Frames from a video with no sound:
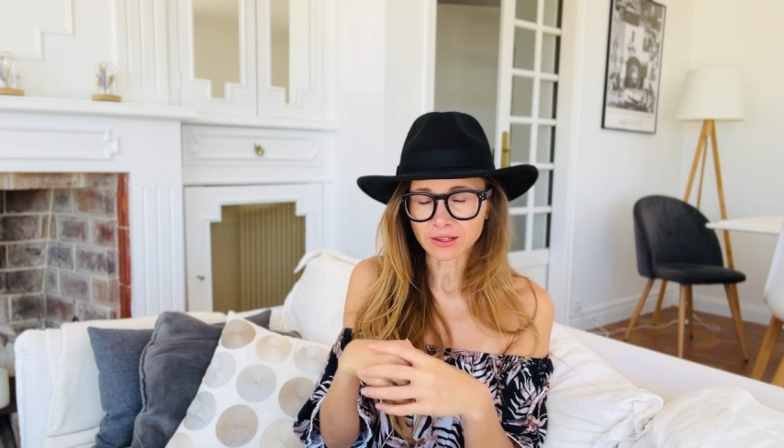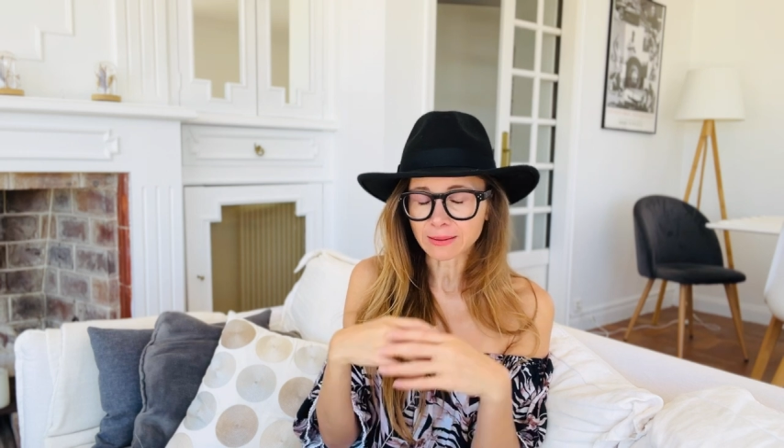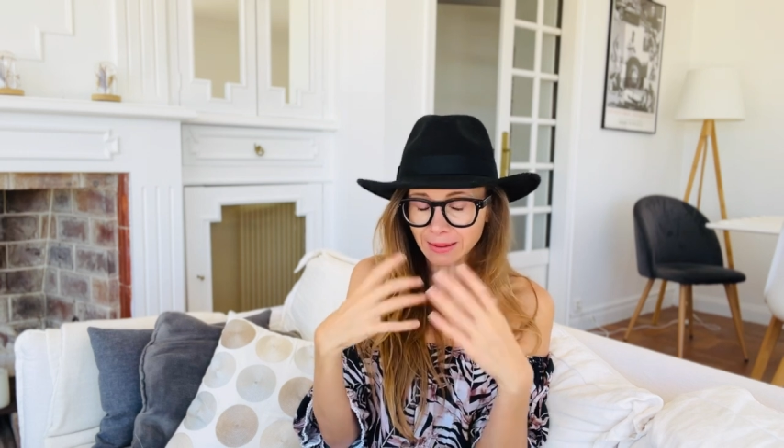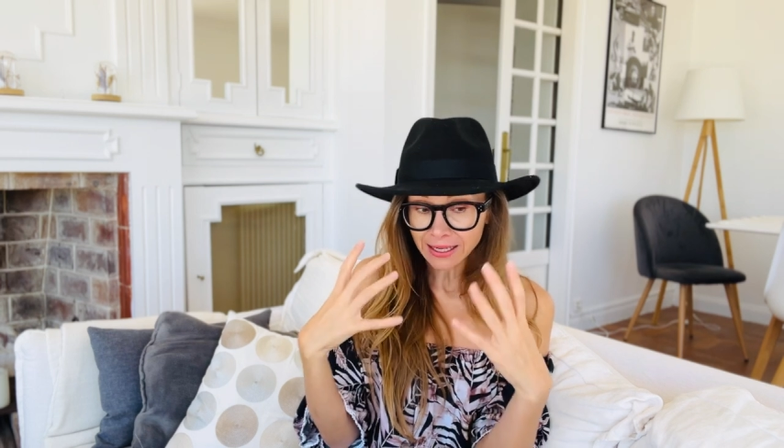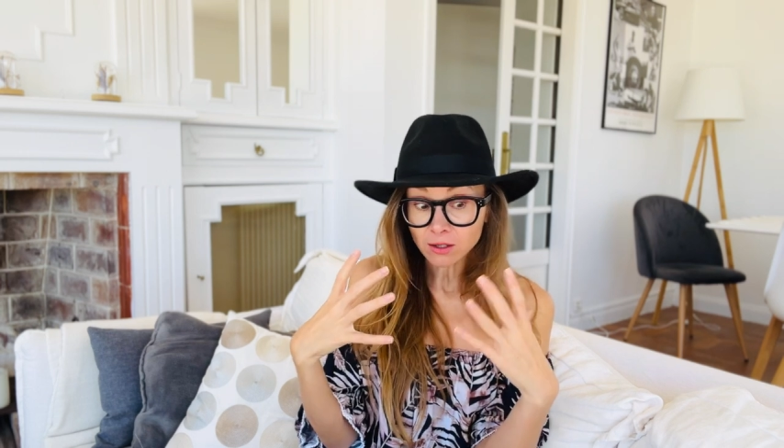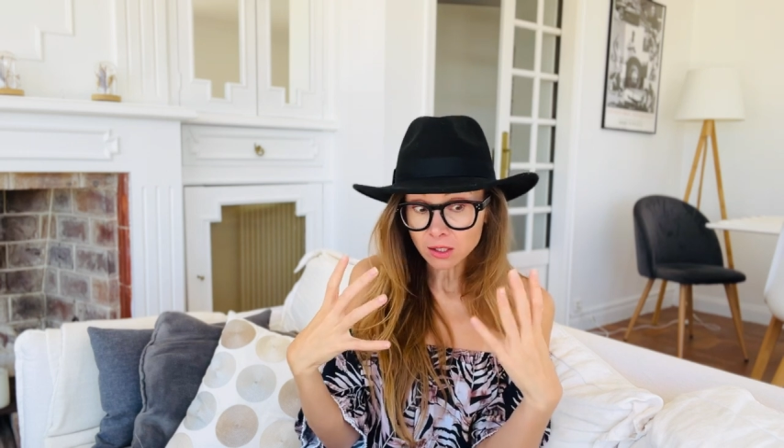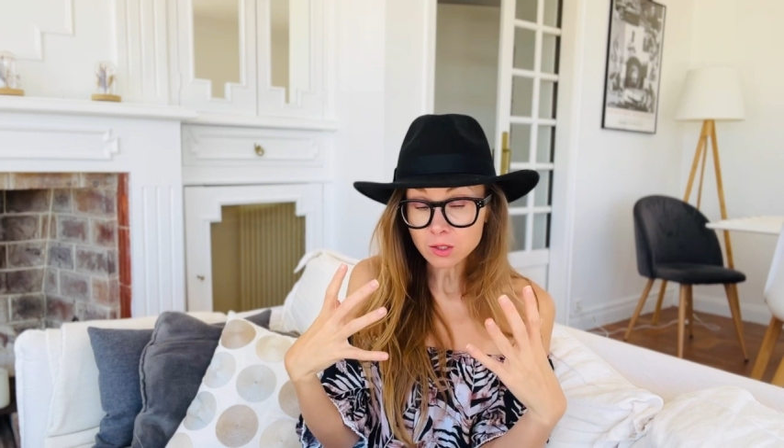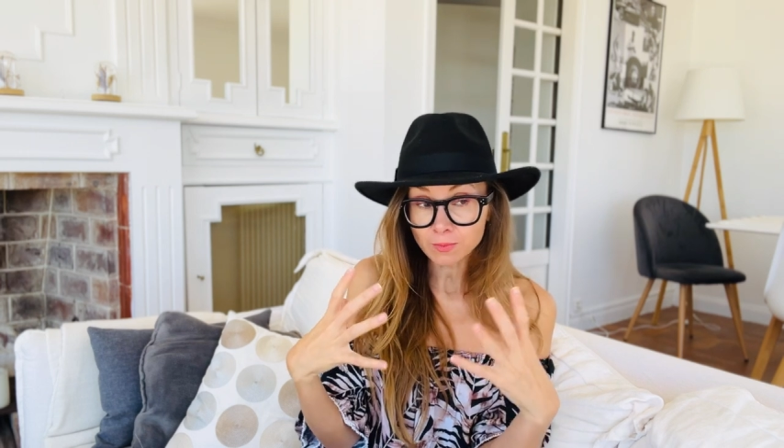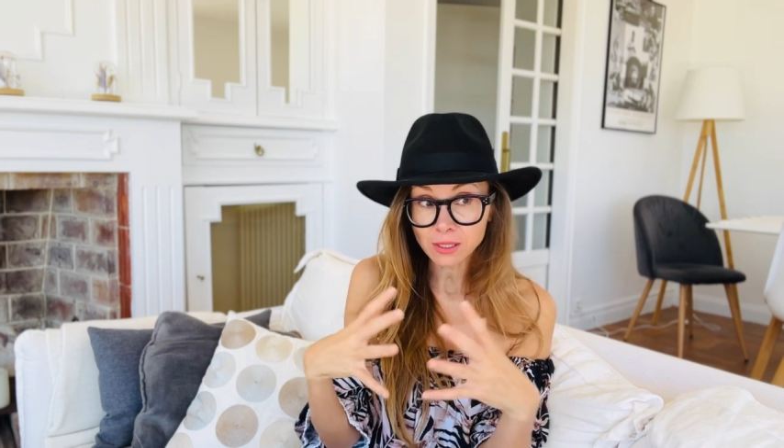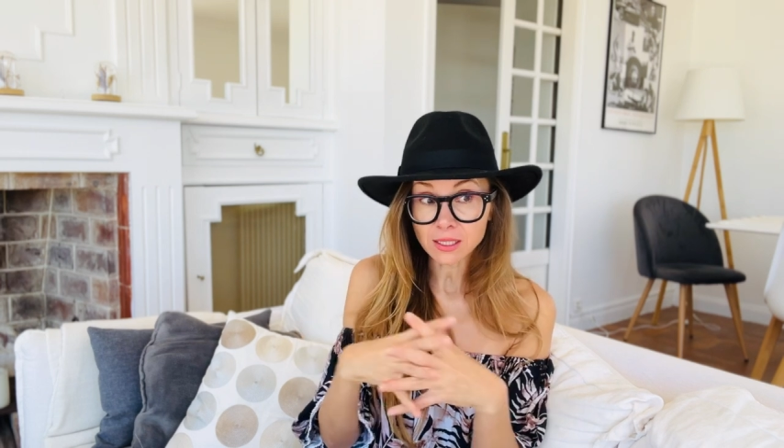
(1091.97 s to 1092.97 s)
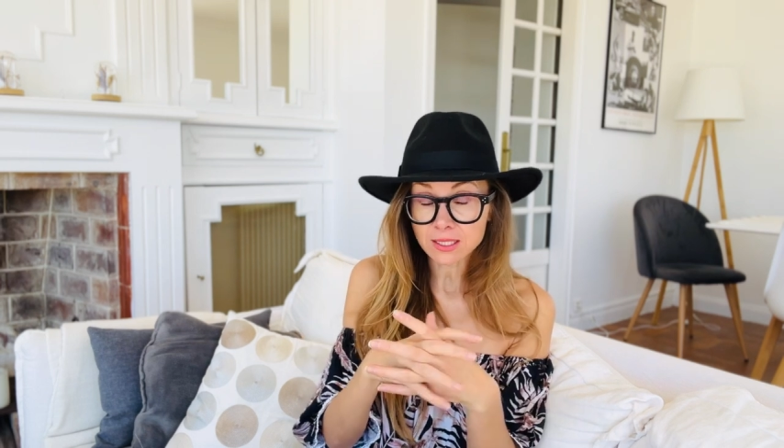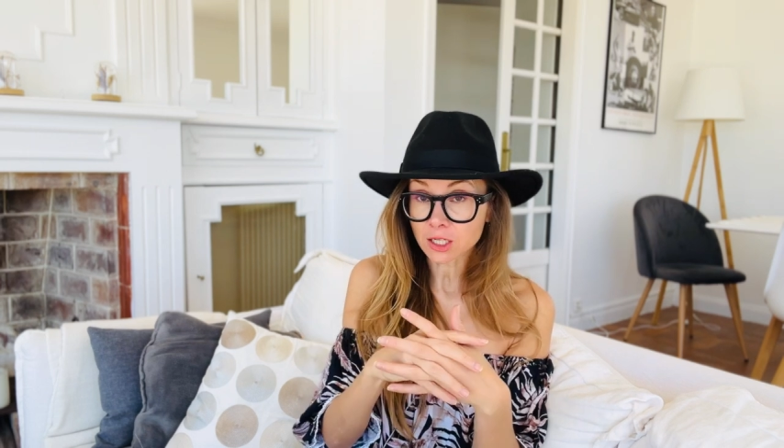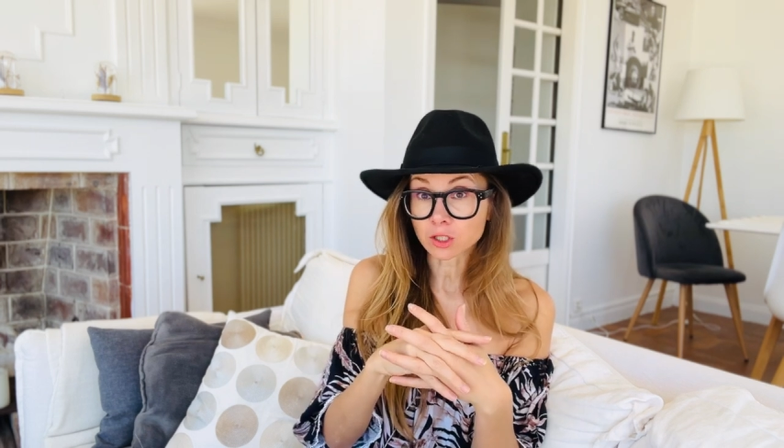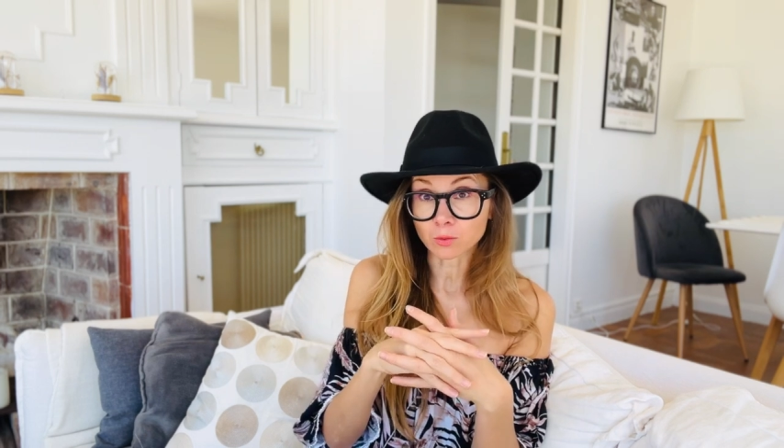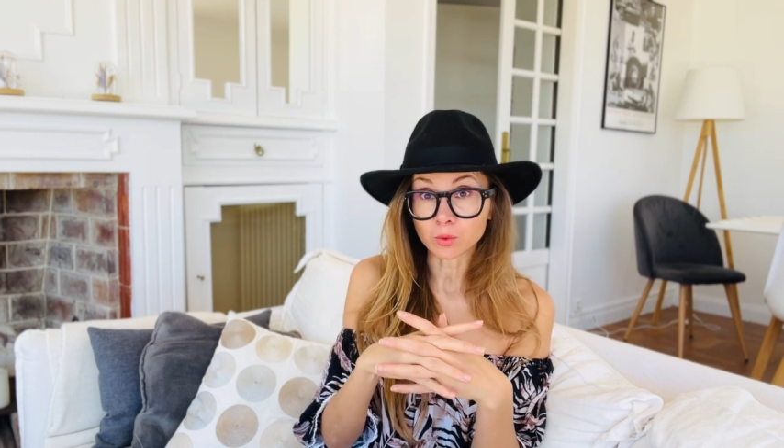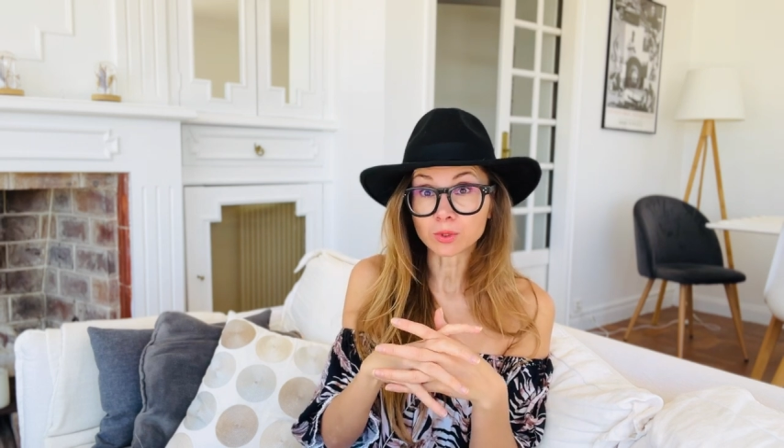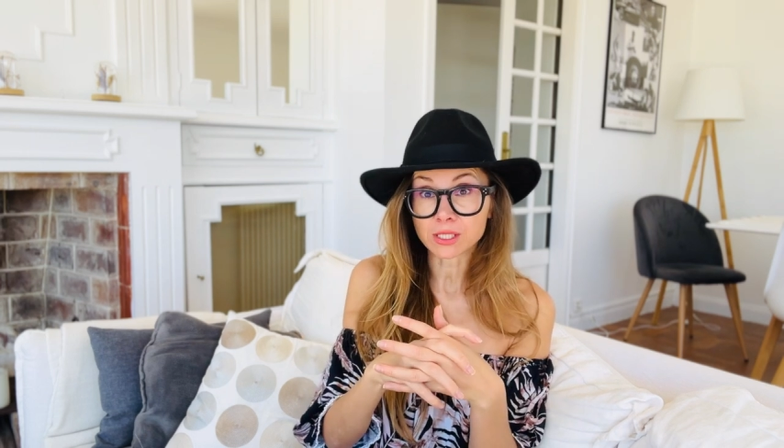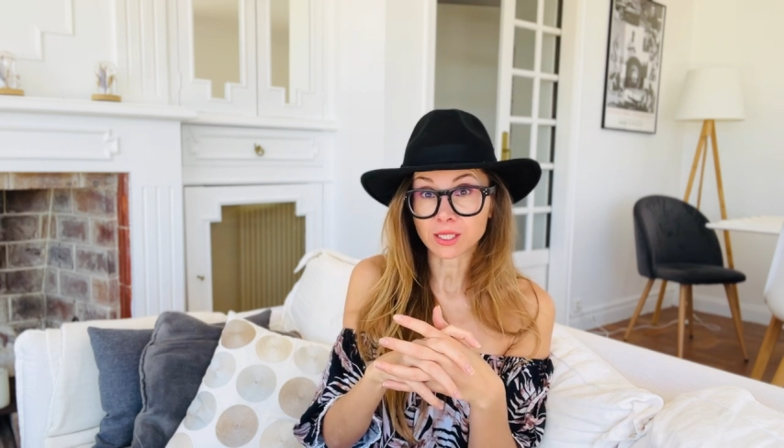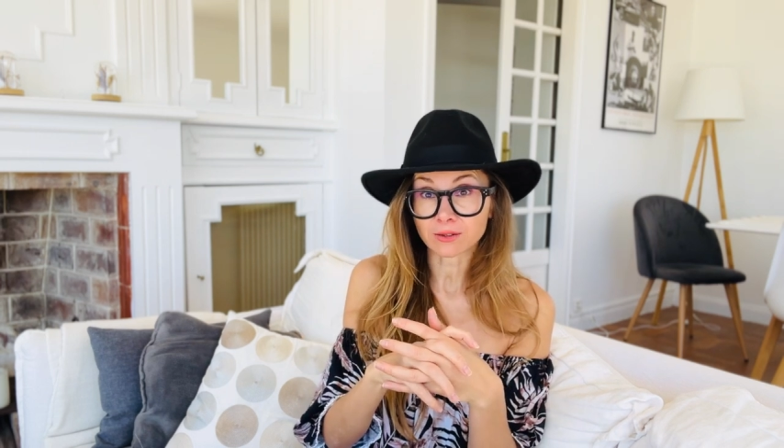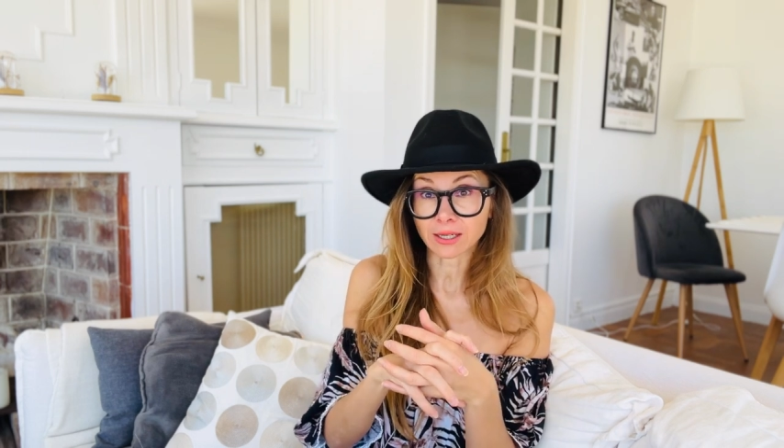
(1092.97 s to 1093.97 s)
There might also be a sexual wound
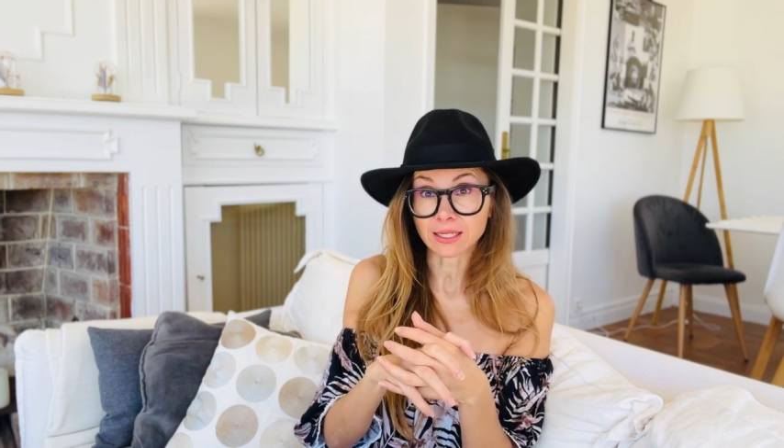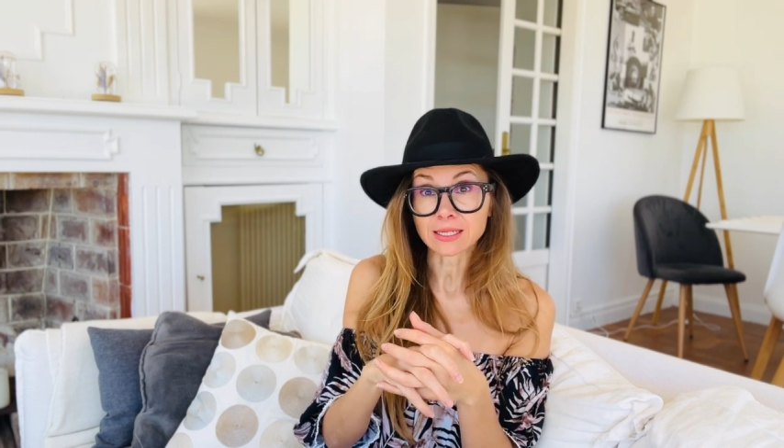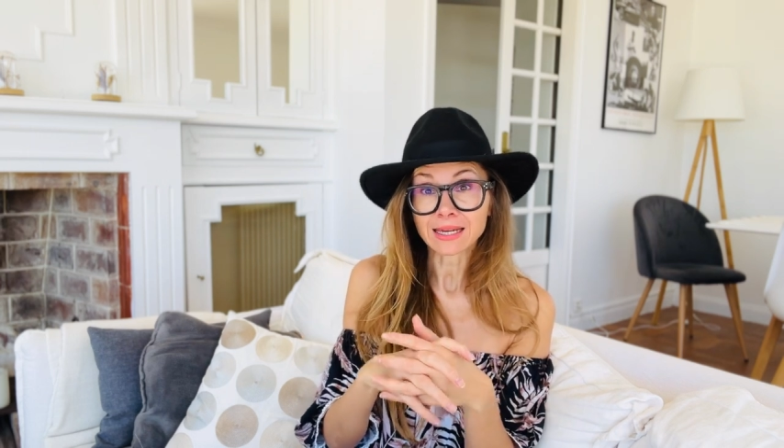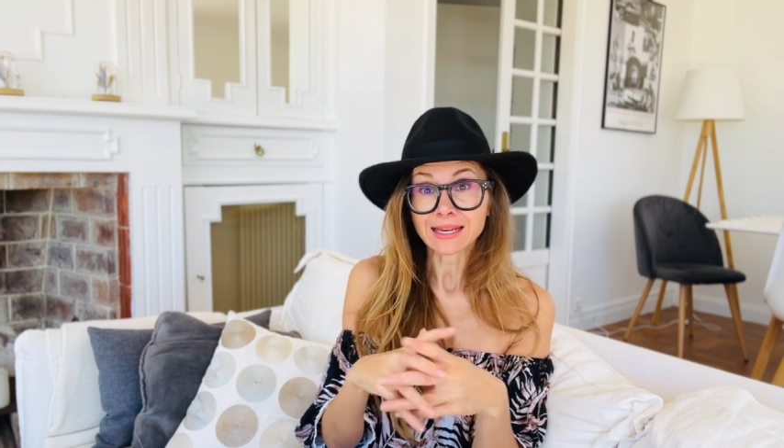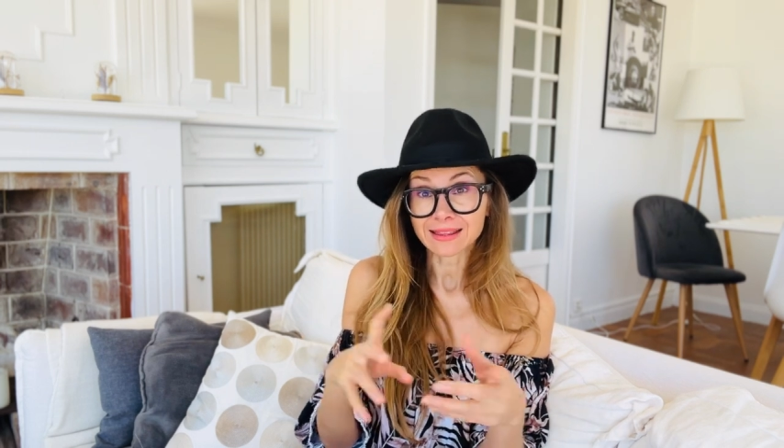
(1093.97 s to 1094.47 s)
here, right?